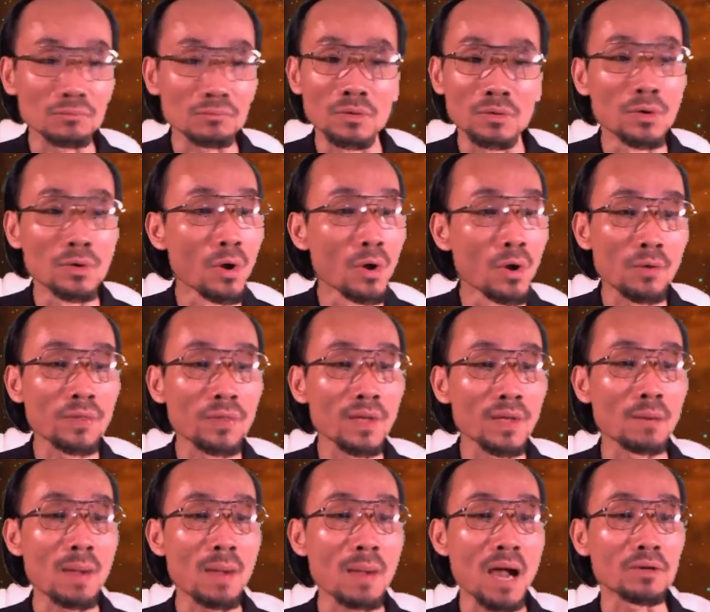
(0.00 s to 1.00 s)
nothing
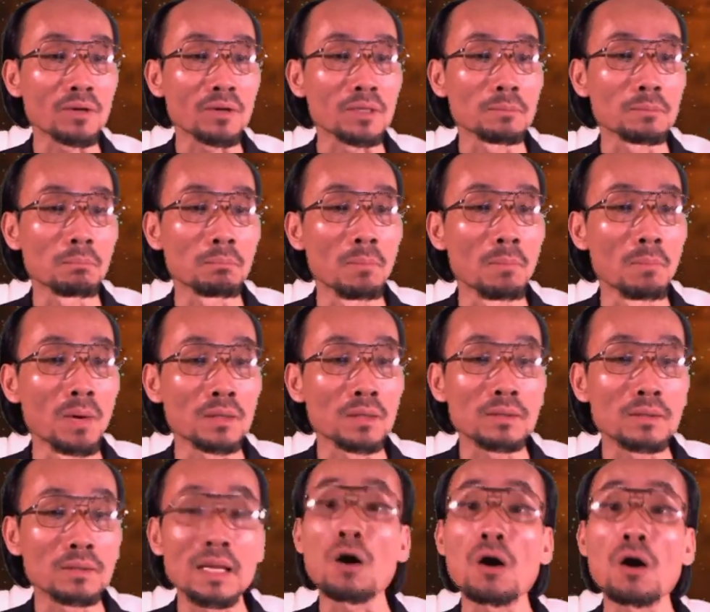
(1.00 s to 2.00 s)
about it,
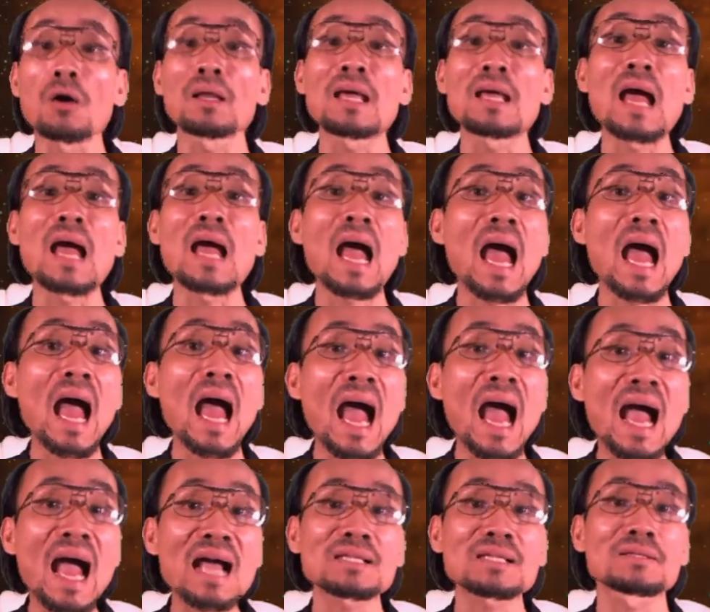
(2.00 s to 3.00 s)
but they only
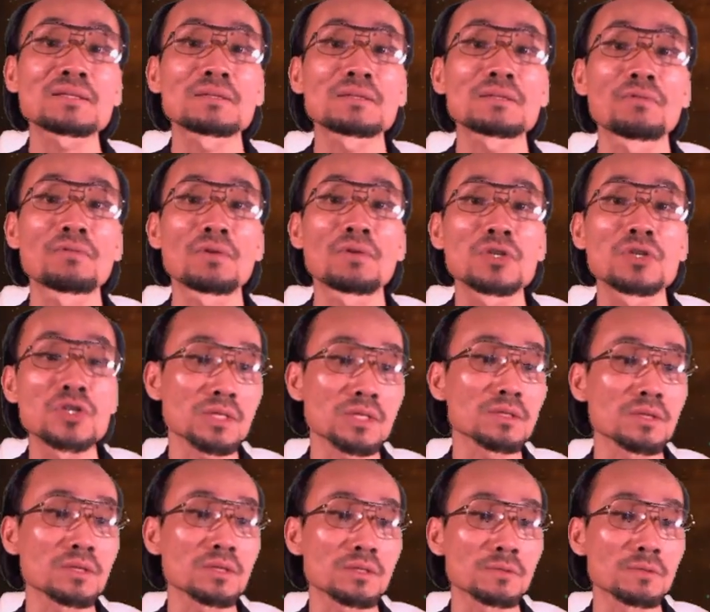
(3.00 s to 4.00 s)
ask for
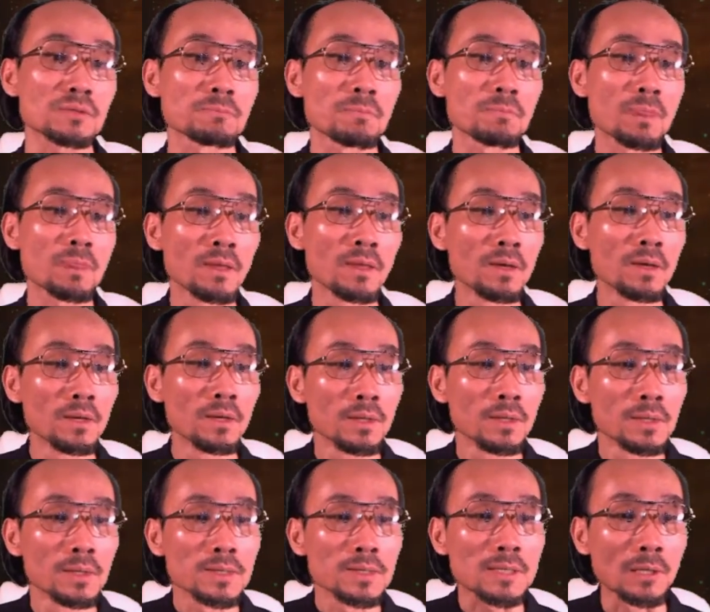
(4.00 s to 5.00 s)
justice.
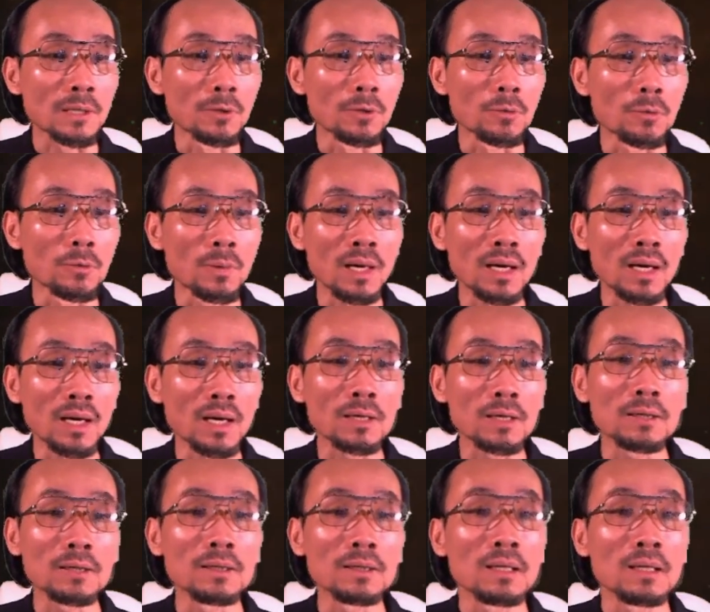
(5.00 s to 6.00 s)
So
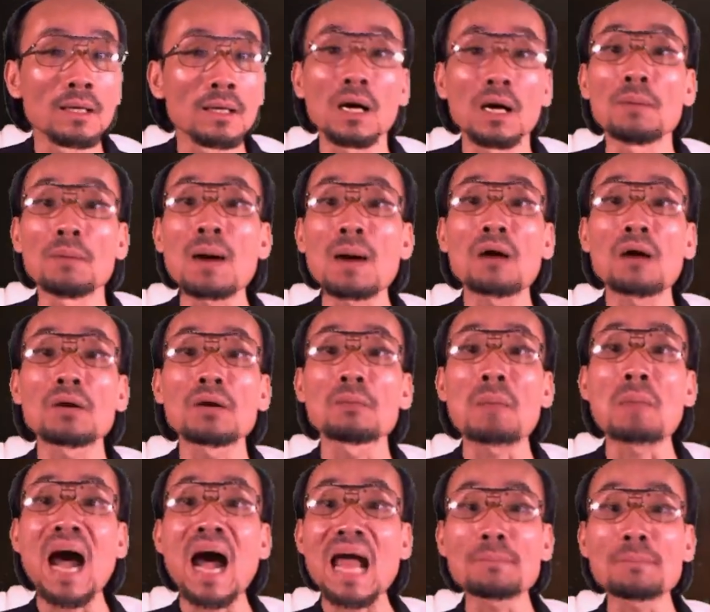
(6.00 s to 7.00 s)
about the
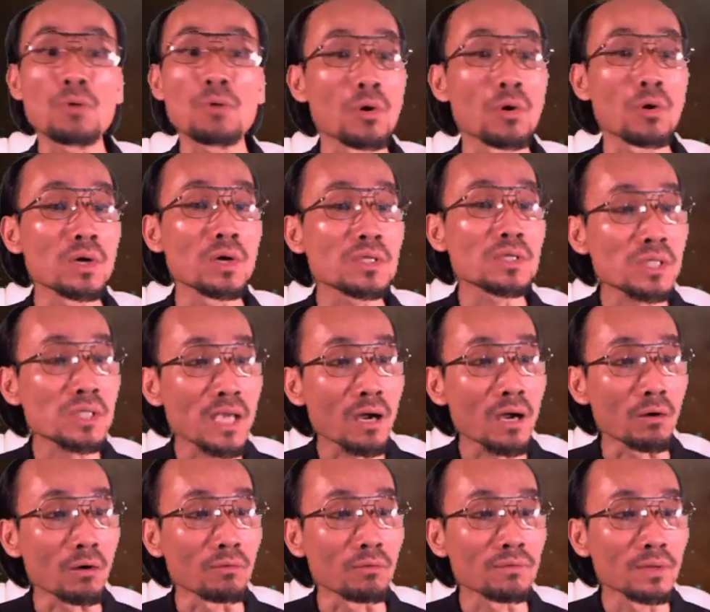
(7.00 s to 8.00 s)
Bible
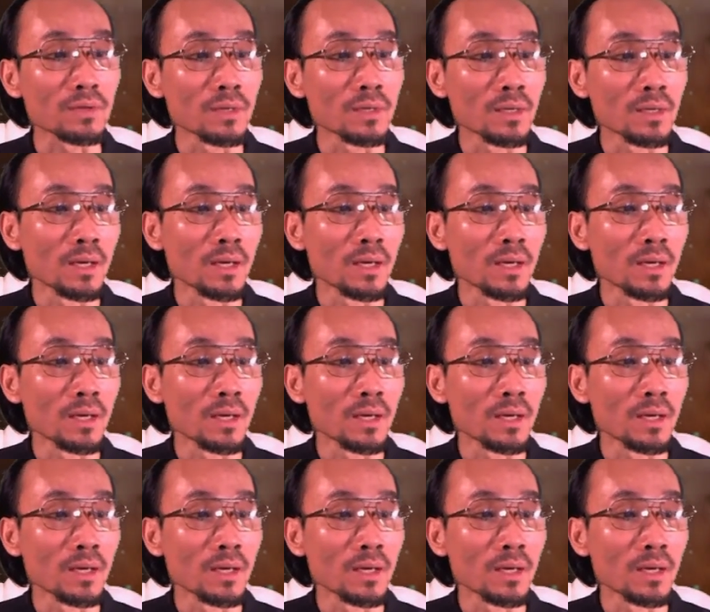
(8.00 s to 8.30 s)
itself,